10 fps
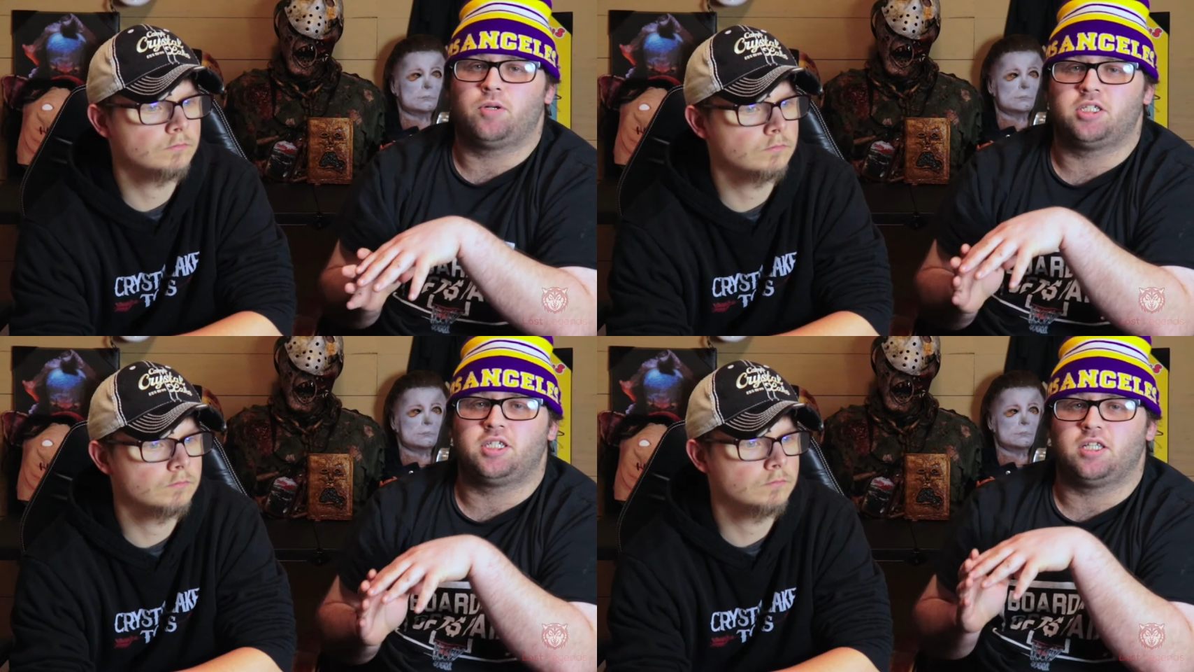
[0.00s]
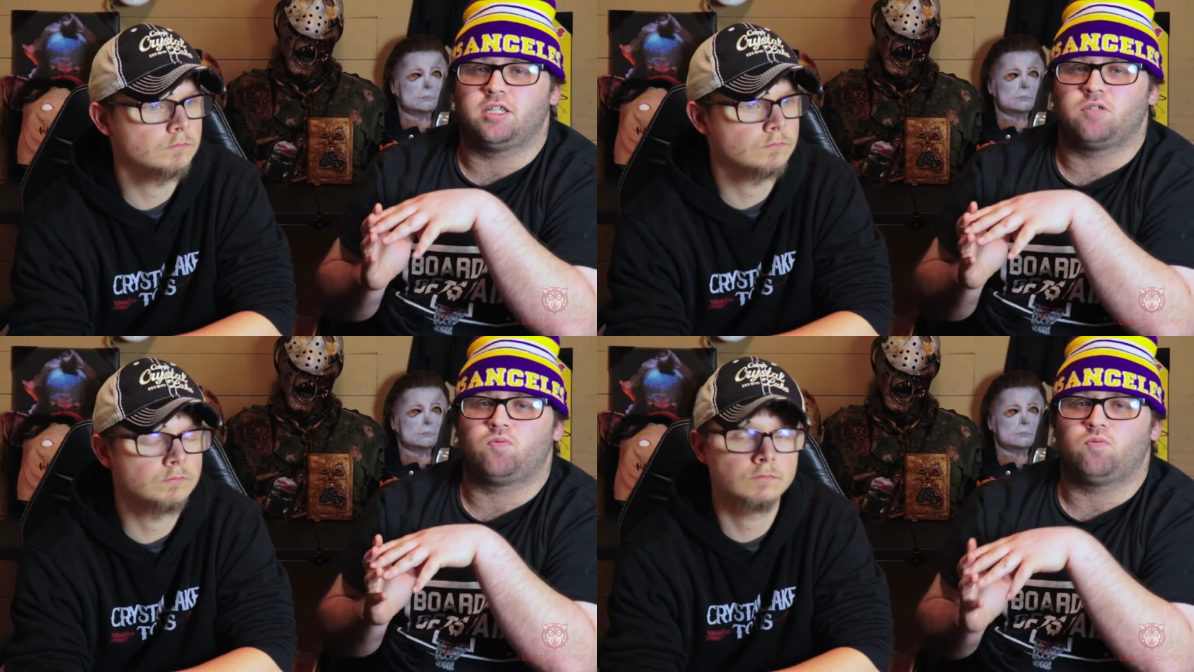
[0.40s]
Speaker 1: which is in
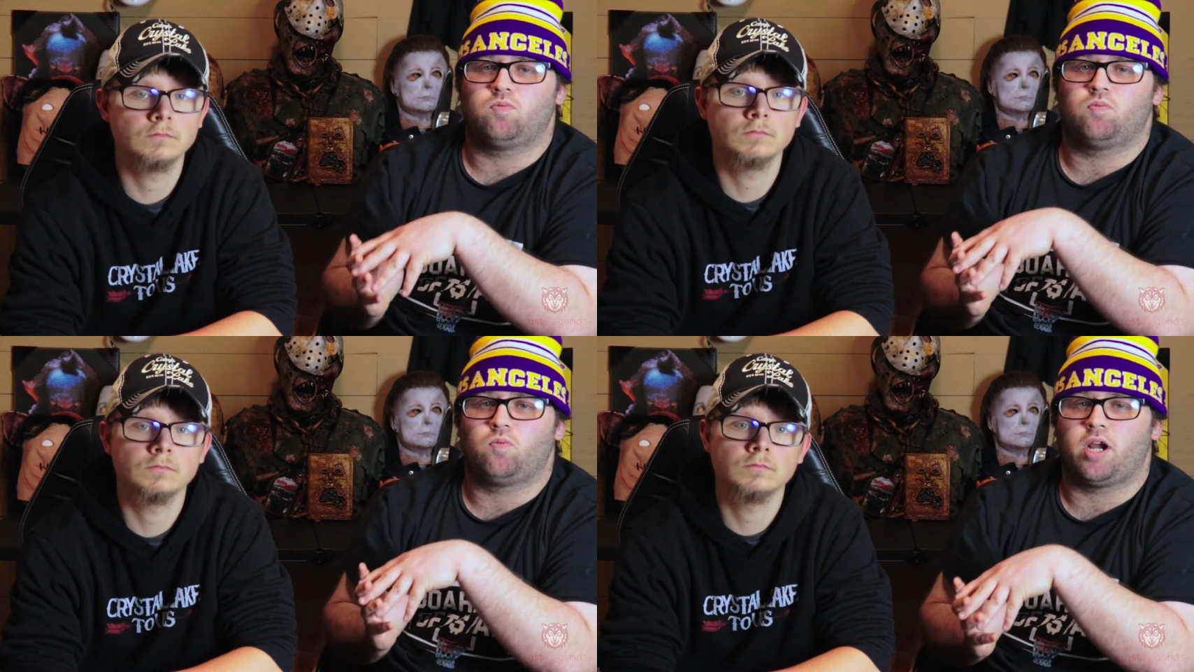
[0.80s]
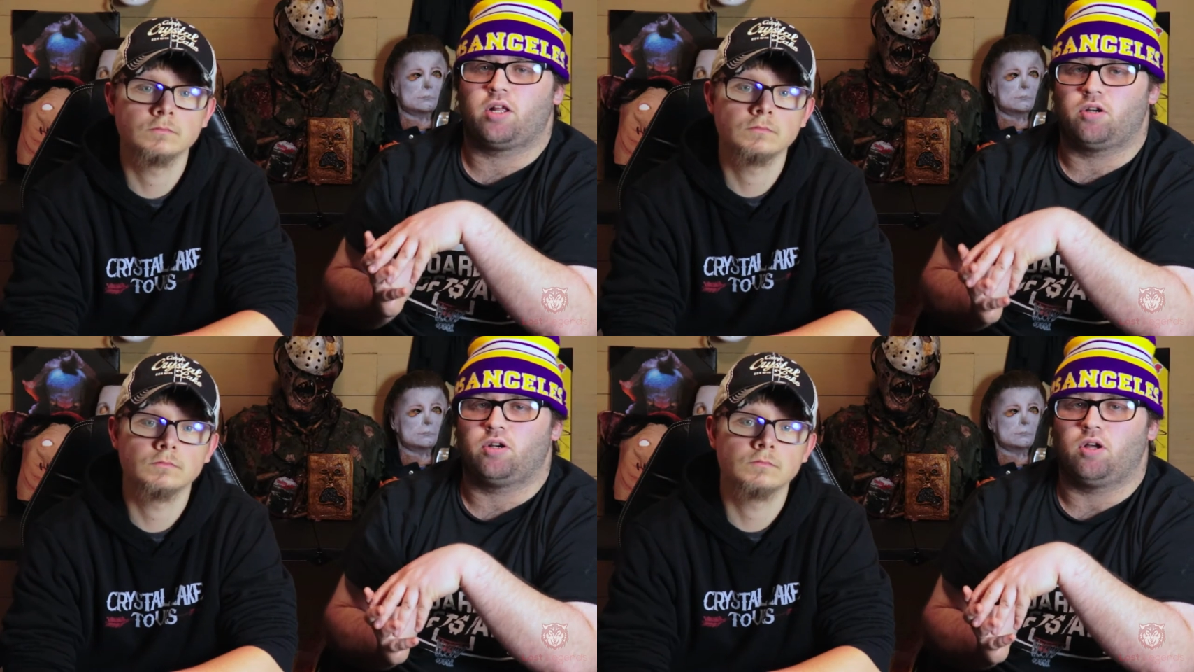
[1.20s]
this
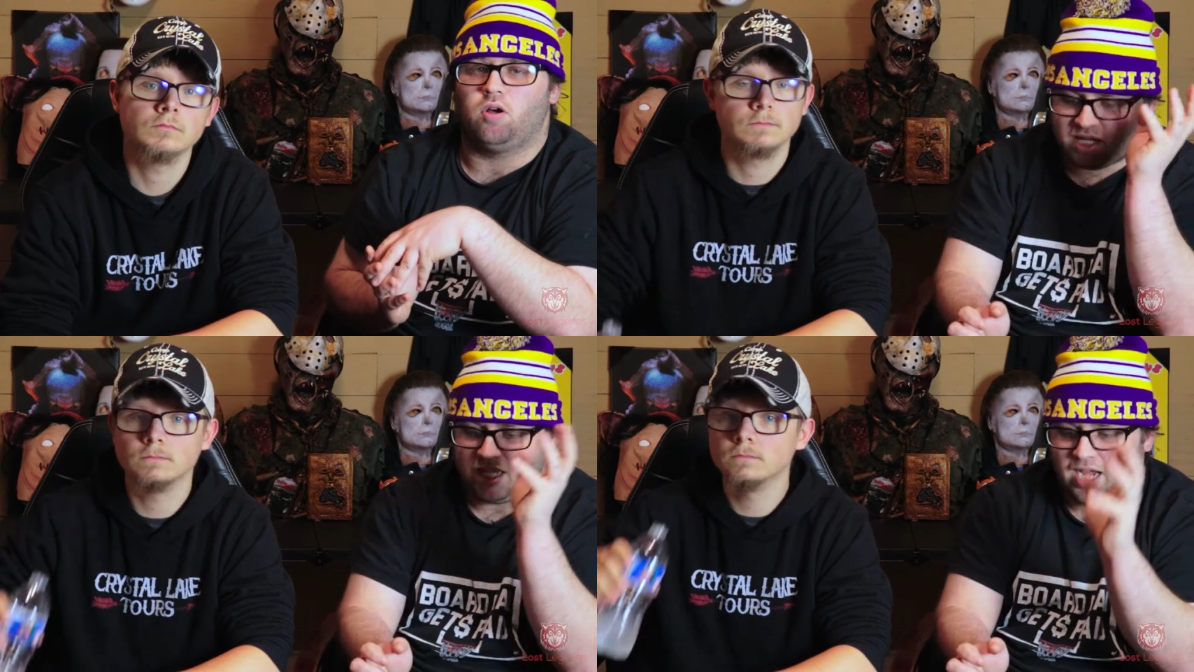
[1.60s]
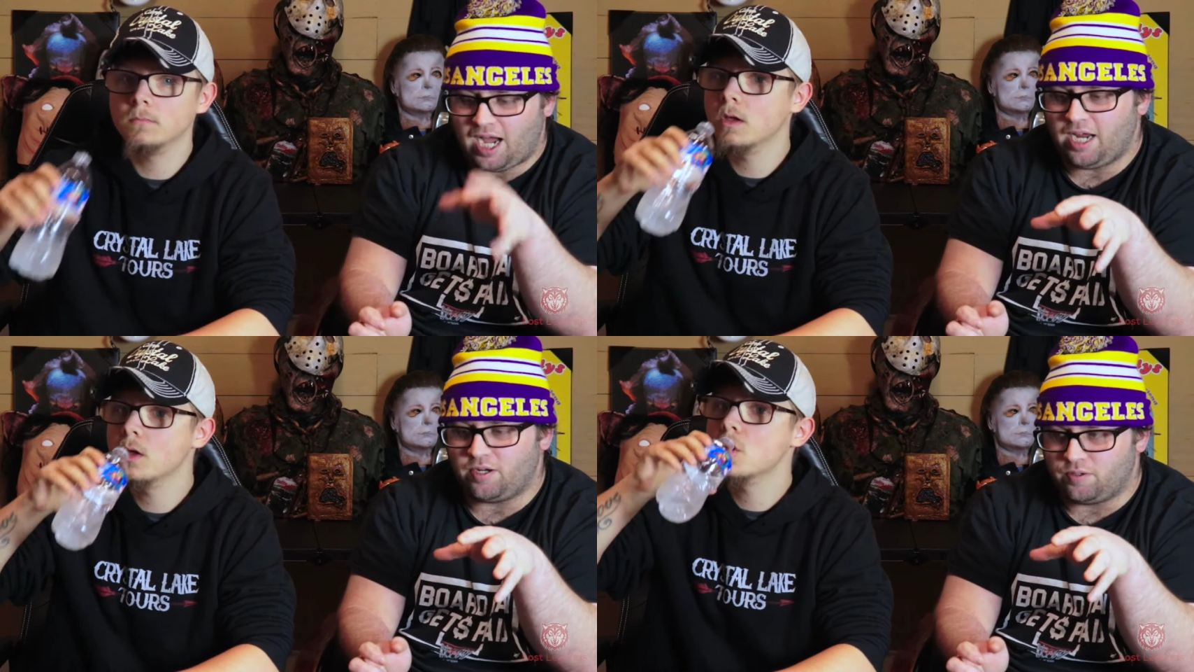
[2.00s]
regular doll.
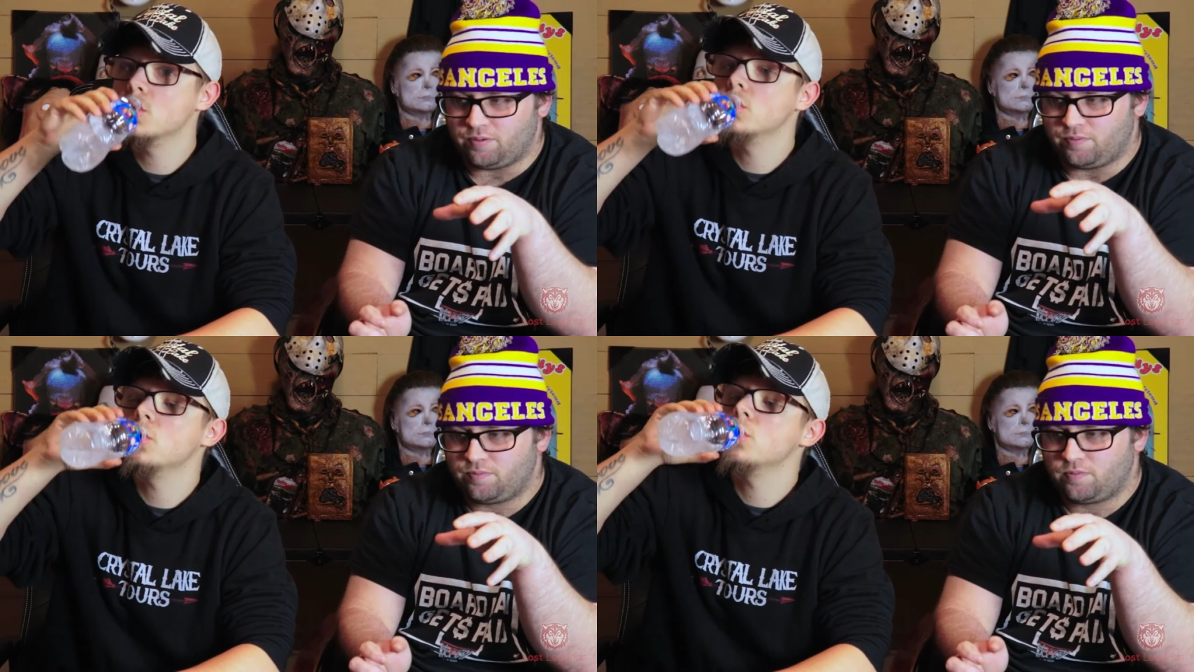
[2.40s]
Kyle...